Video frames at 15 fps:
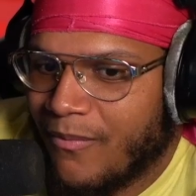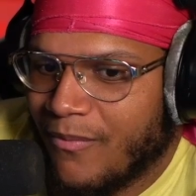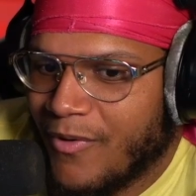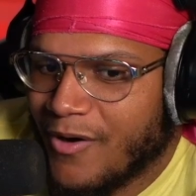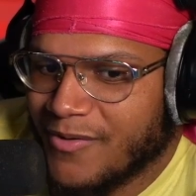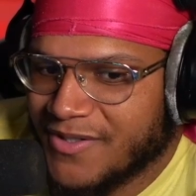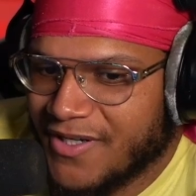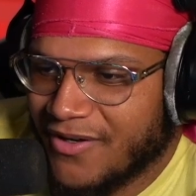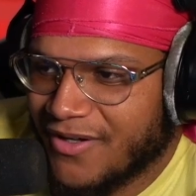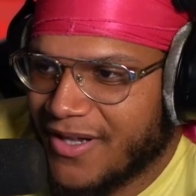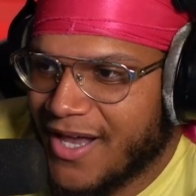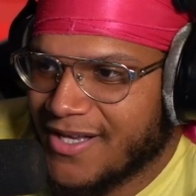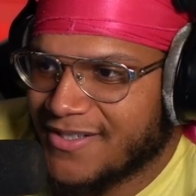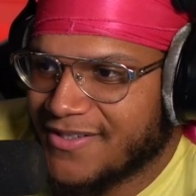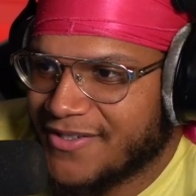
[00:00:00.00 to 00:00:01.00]
I want to see how
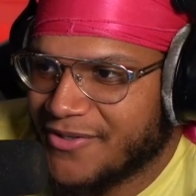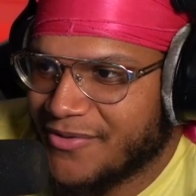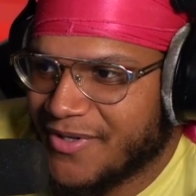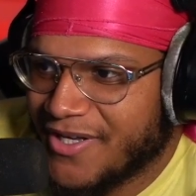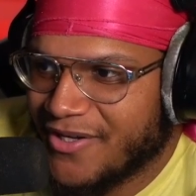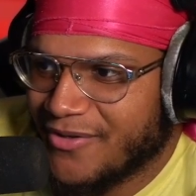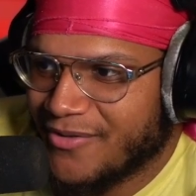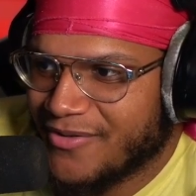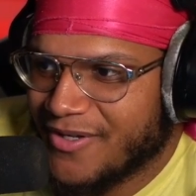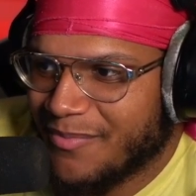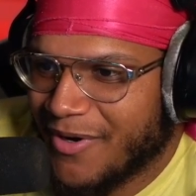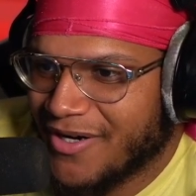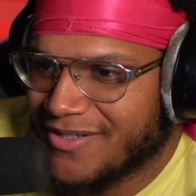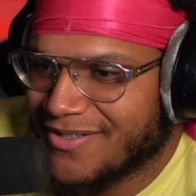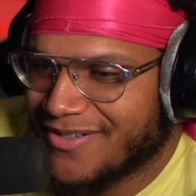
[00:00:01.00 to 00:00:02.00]
glasses dude kills. He
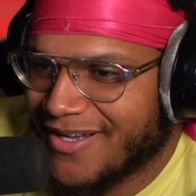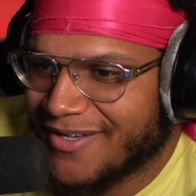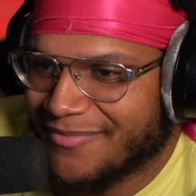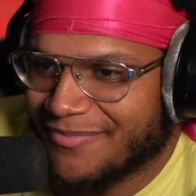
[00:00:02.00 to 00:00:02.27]
probably just like